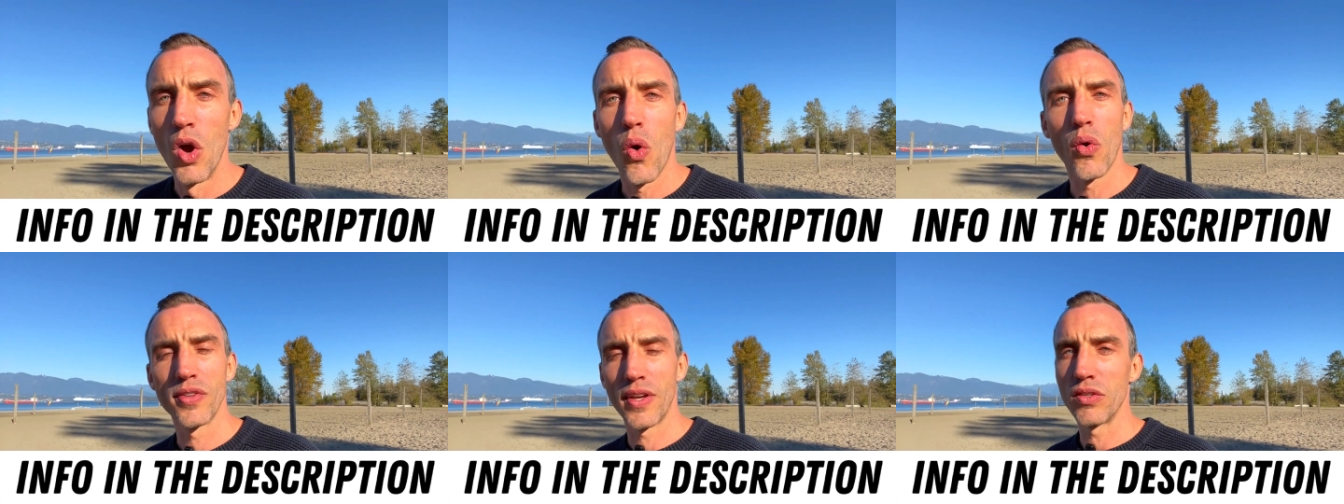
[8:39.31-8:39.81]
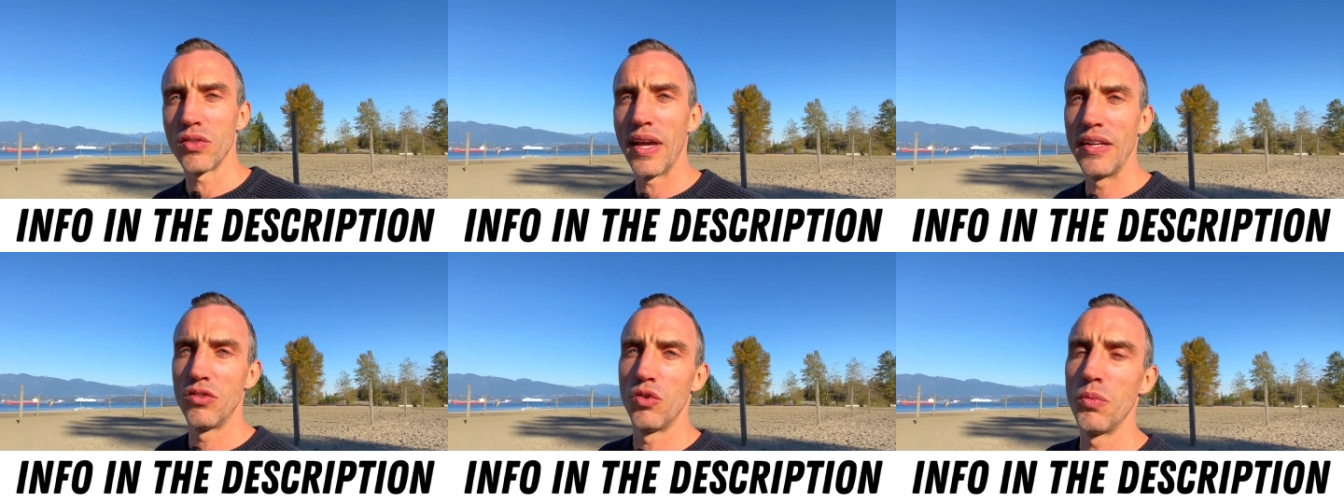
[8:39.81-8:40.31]
or schedule
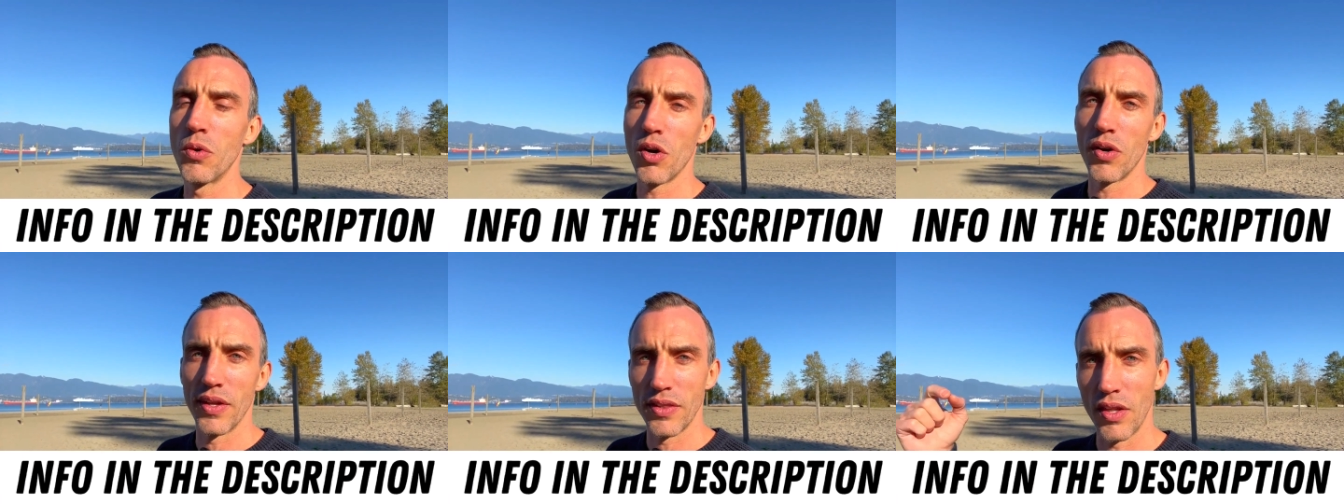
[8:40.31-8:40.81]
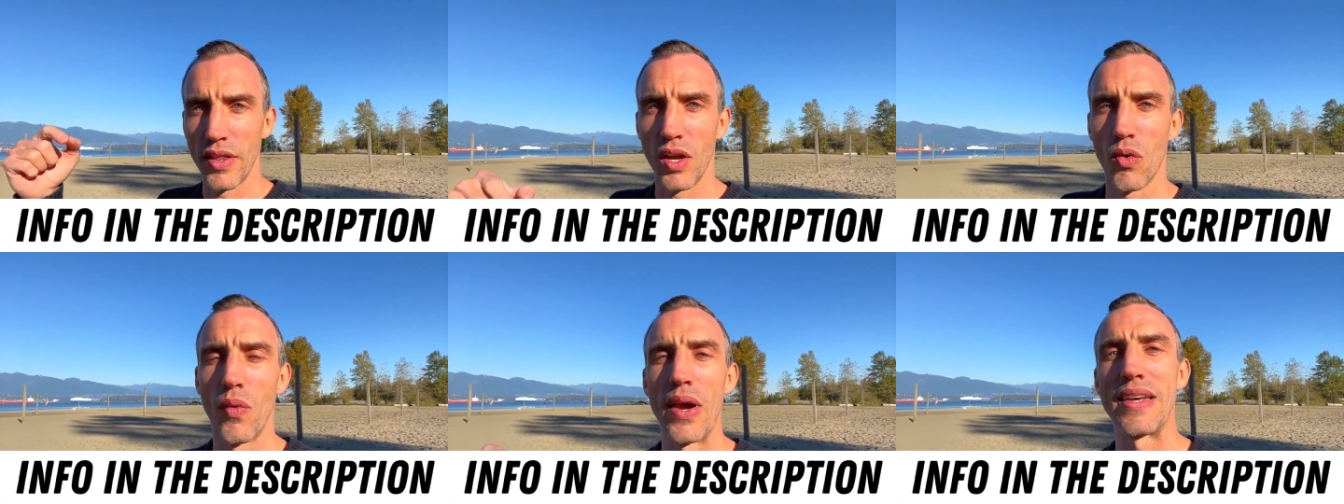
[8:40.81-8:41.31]
a Zoom call at the link
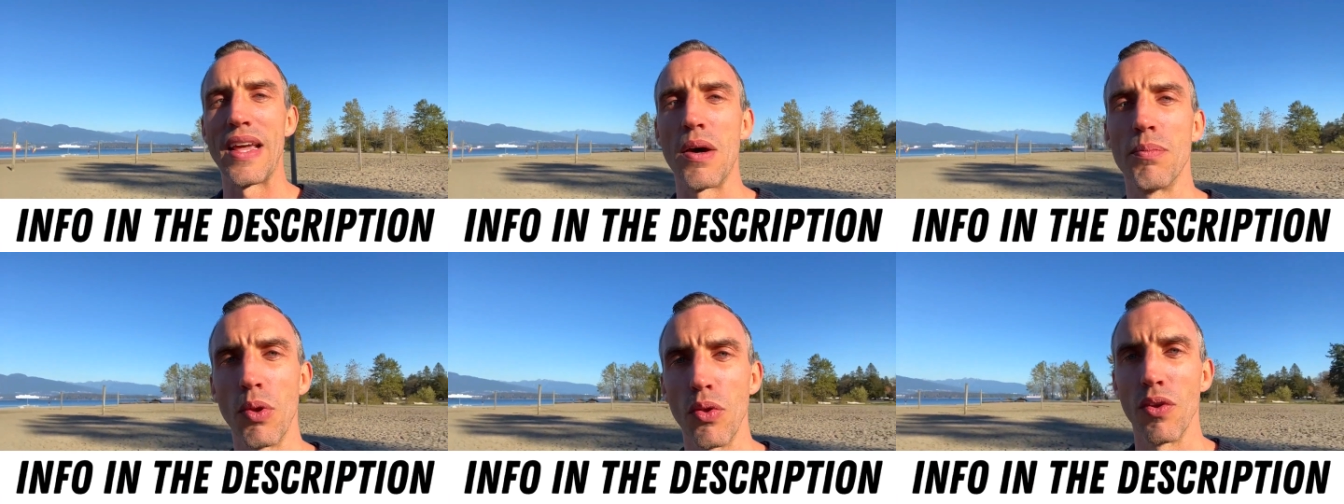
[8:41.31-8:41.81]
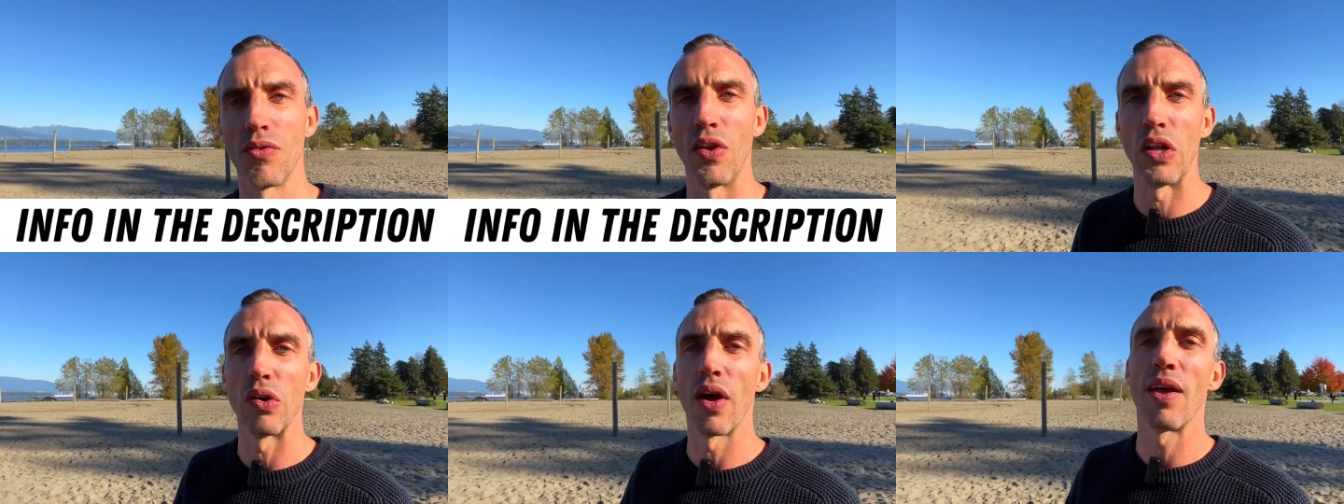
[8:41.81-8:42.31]
right down below this
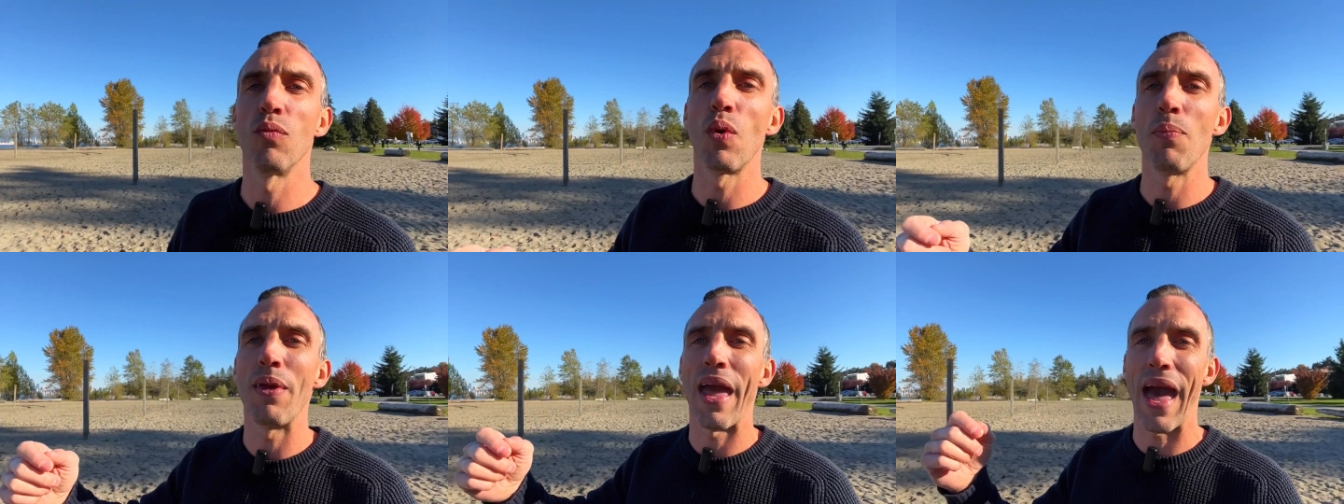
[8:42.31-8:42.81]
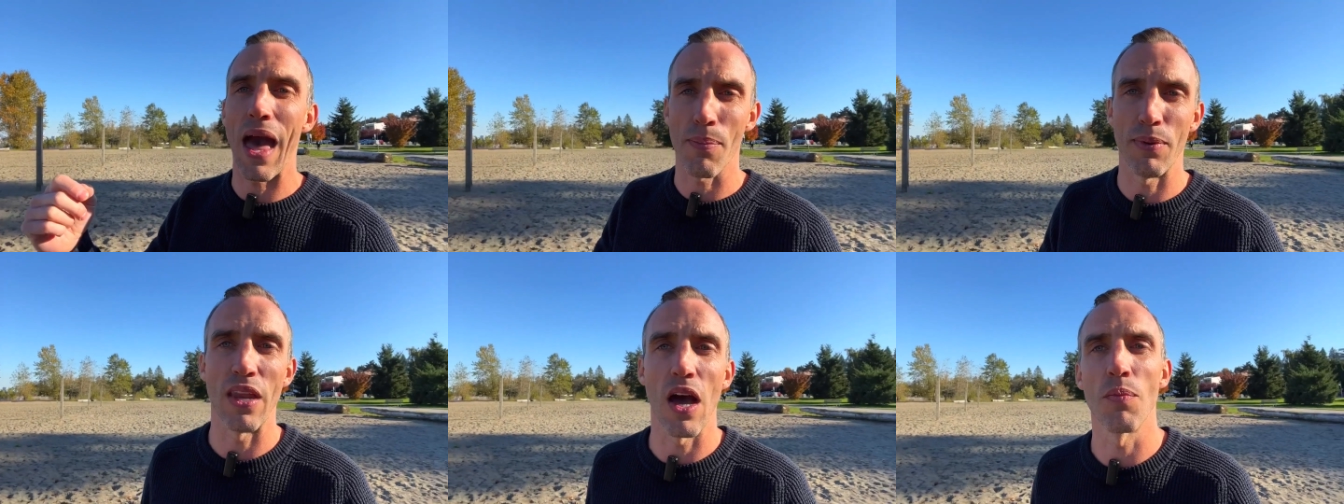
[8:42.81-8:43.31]
video, and we'd be
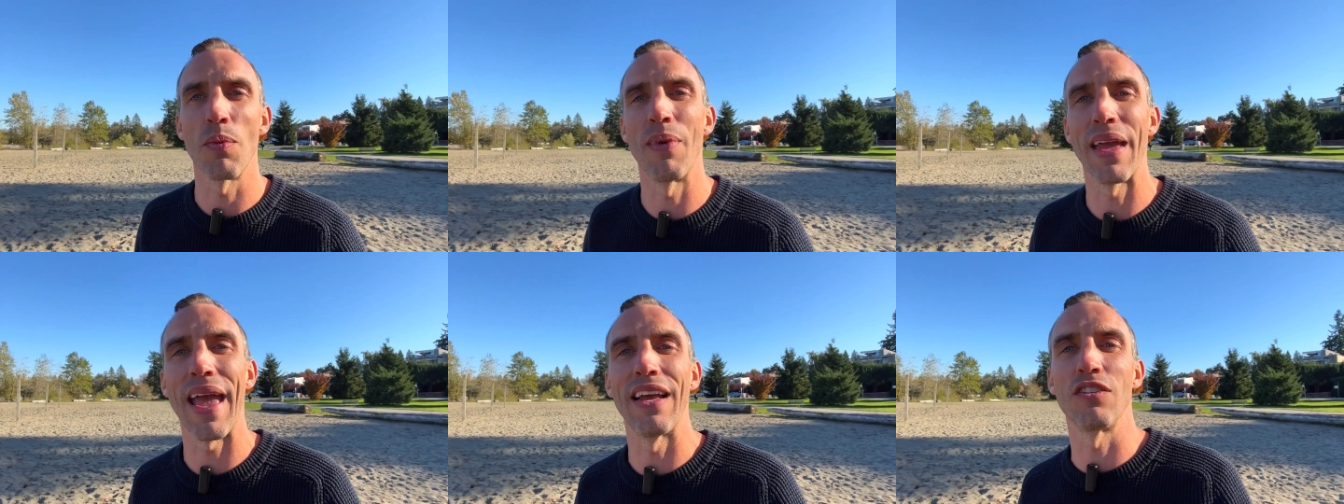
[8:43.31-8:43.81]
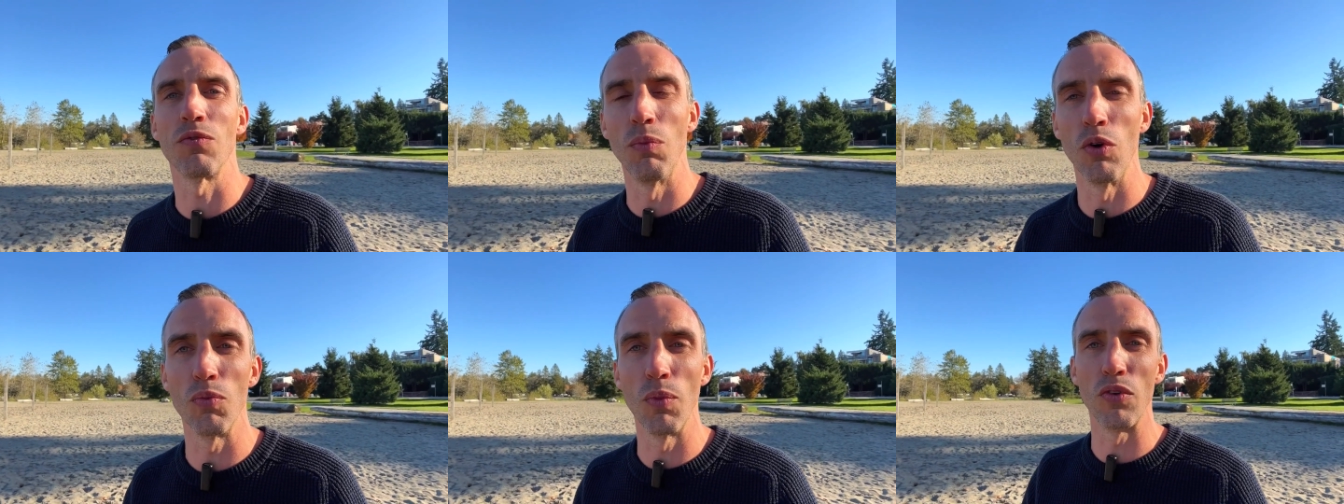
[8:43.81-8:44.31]
happy to help you make a
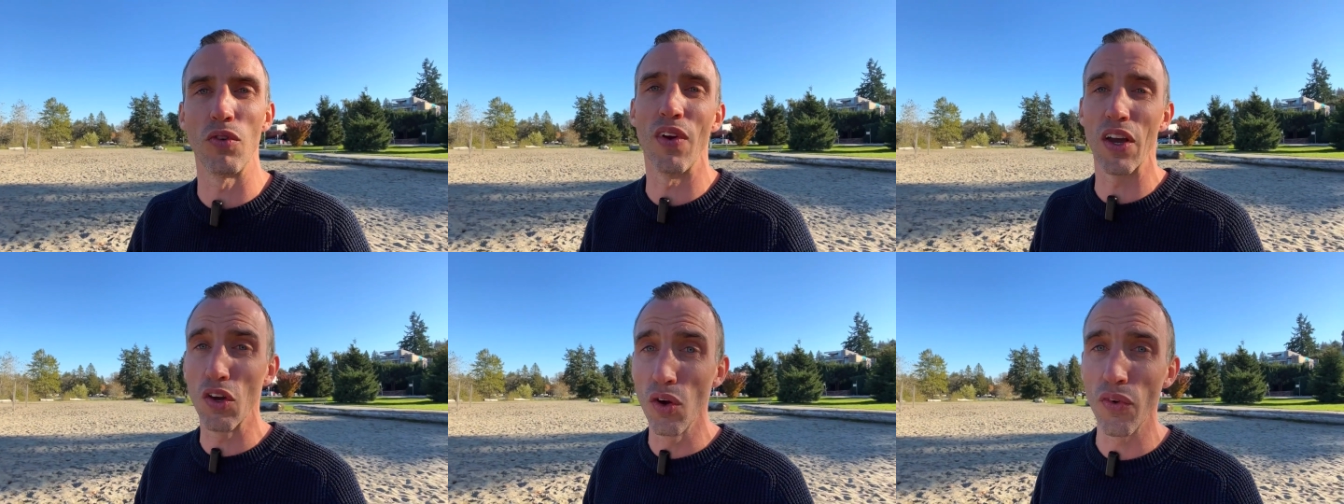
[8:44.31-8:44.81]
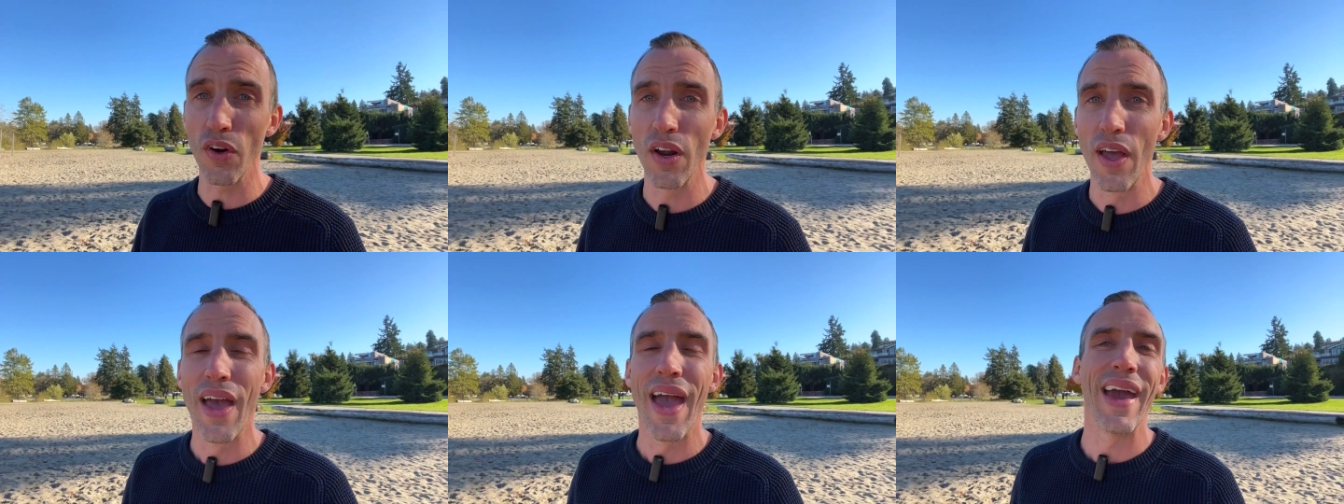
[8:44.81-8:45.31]
smooth move to Vancouver
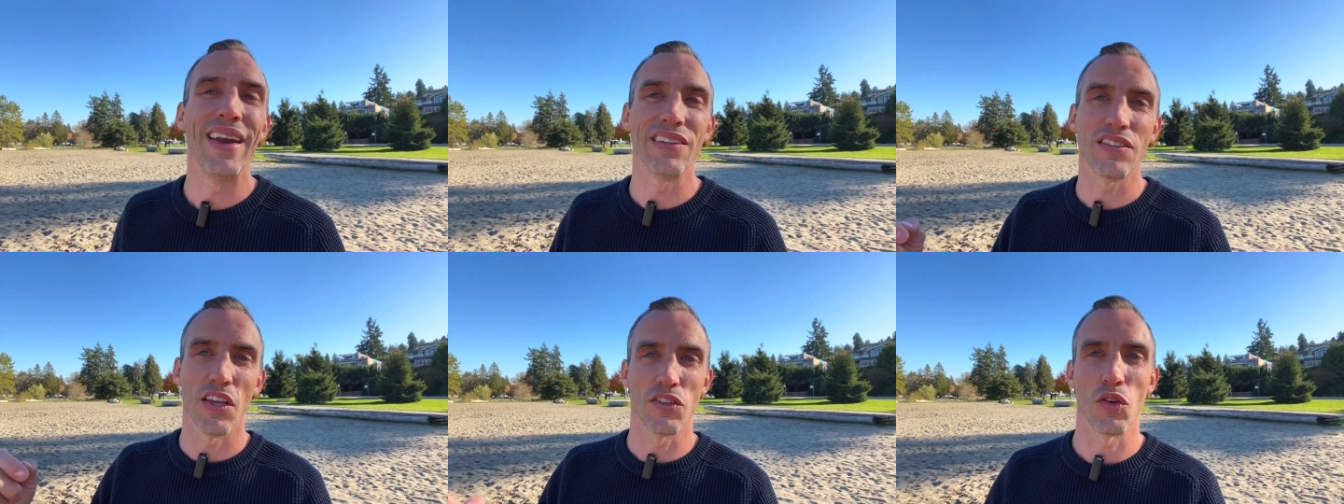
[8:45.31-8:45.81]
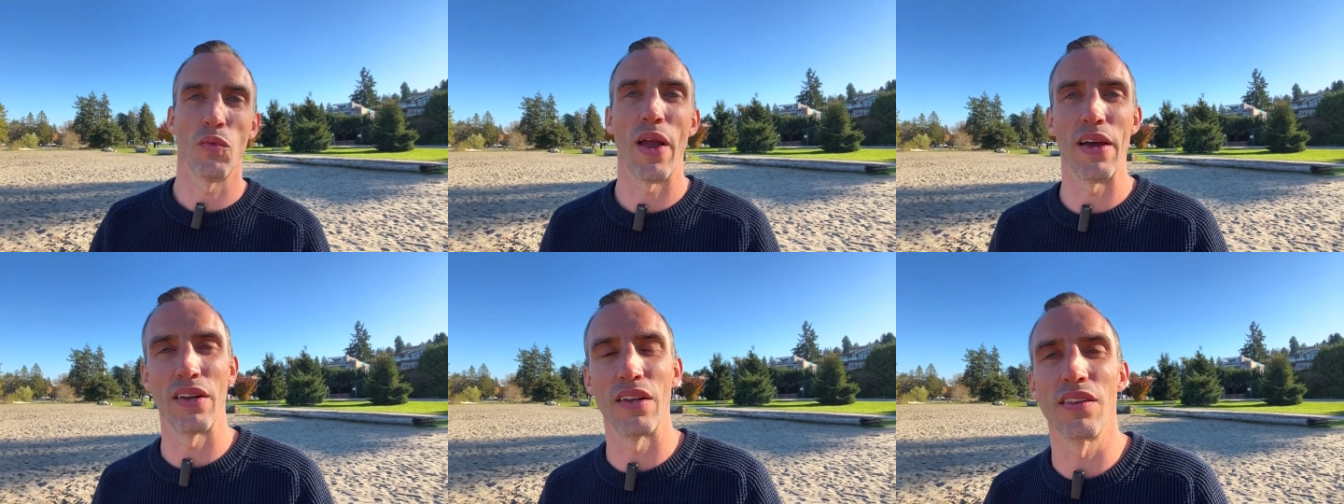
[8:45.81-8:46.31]
and its
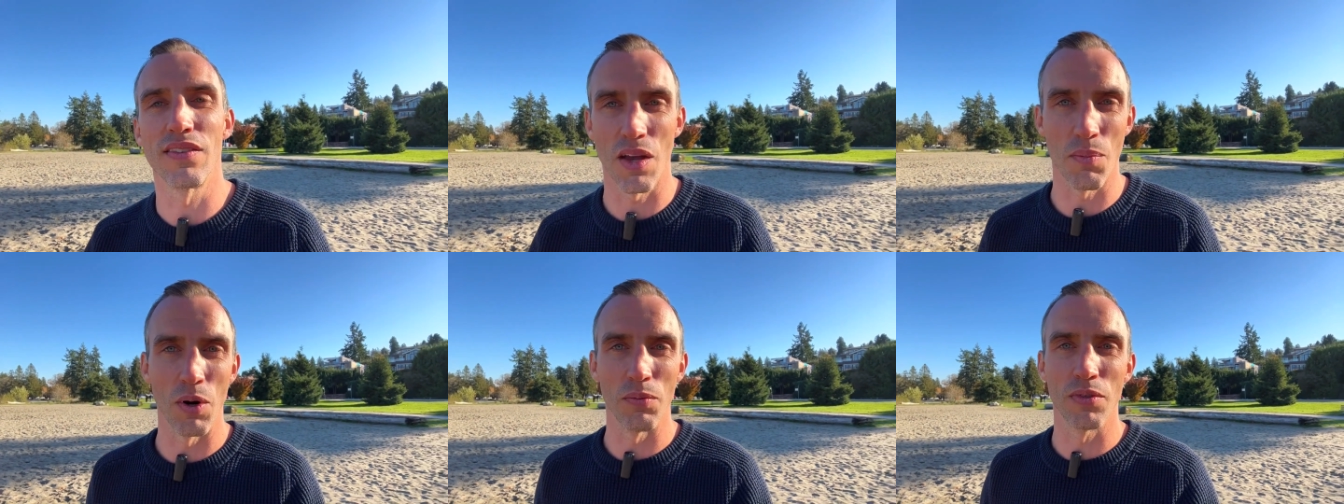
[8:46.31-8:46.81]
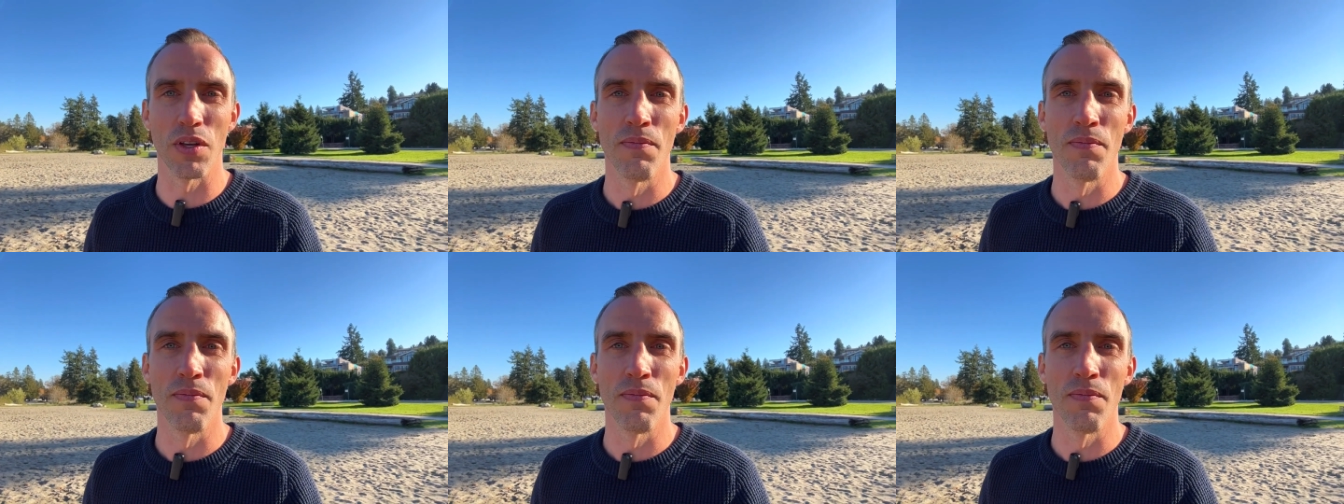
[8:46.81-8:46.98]
surrounding suburbs.